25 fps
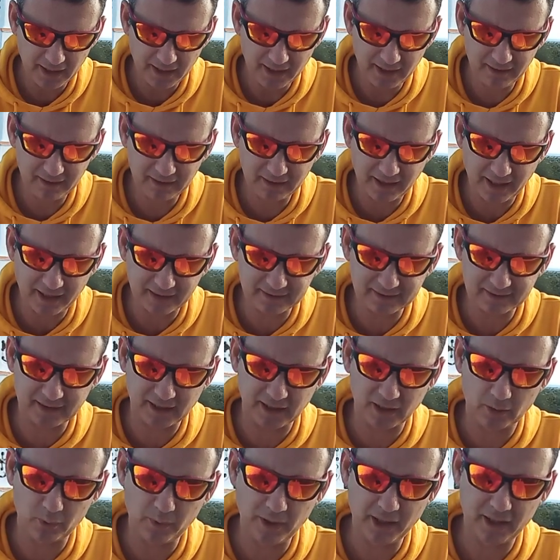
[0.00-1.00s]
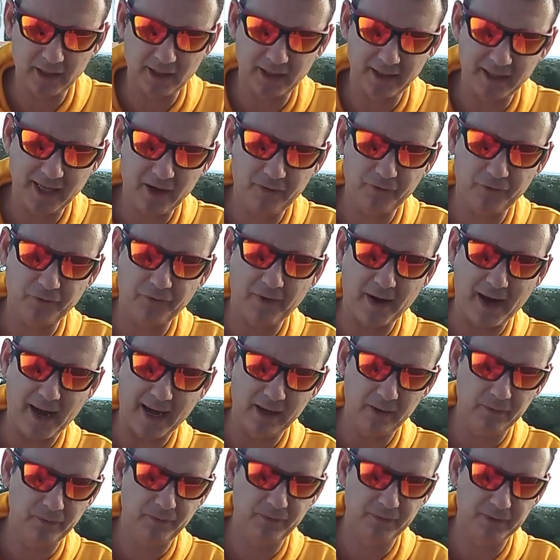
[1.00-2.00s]
In testing with an F
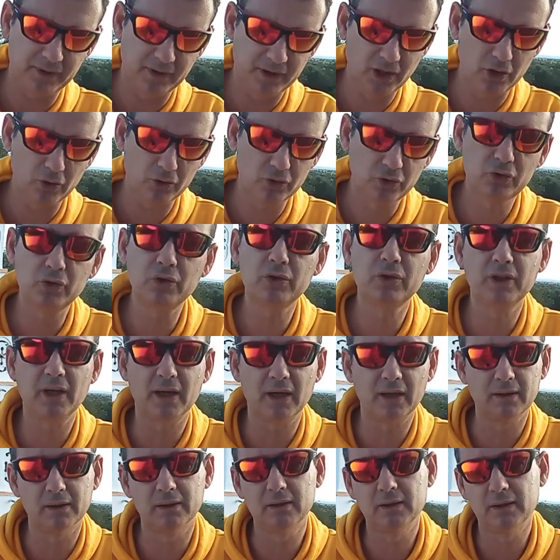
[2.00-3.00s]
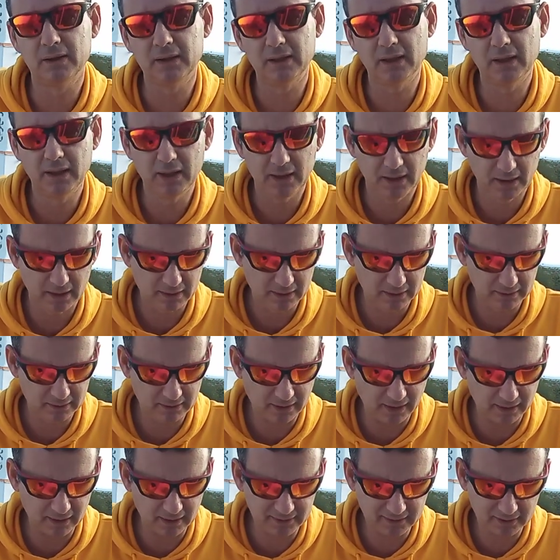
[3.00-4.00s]
five Newtonian
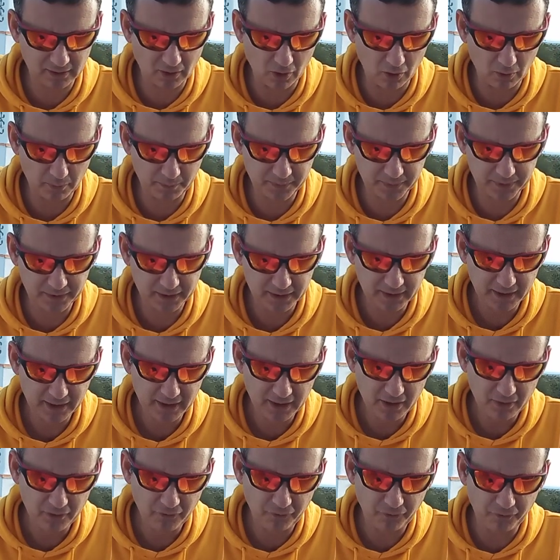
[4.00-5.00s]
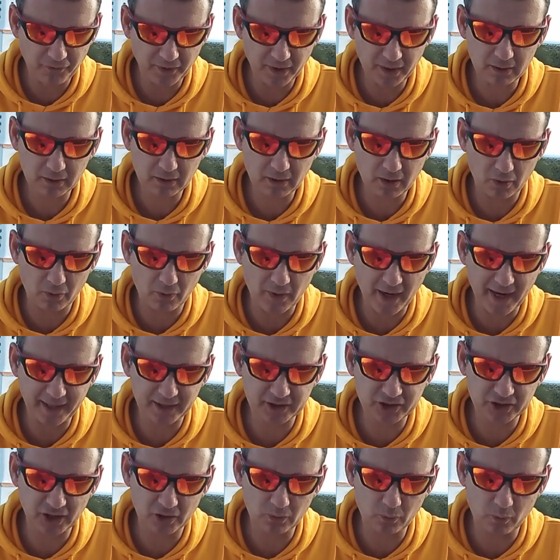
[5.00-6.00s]
telescope, field
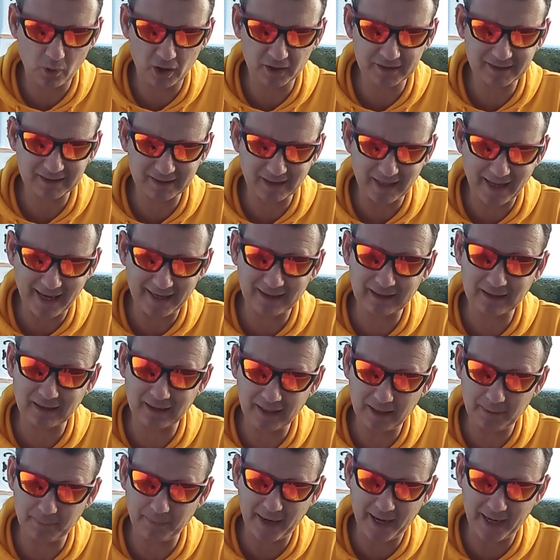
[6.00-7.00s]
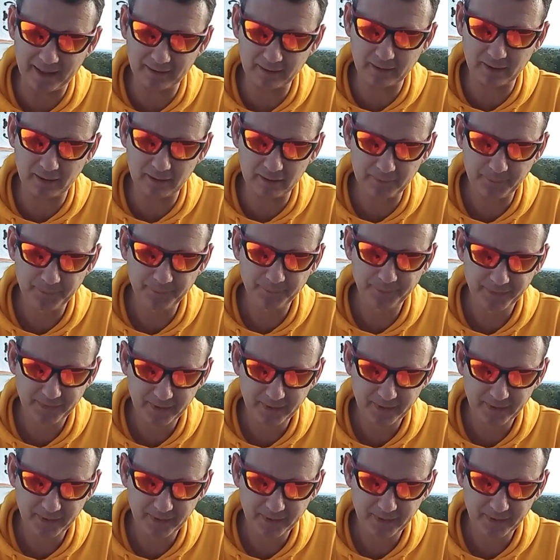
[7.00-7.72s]
correction was slightly better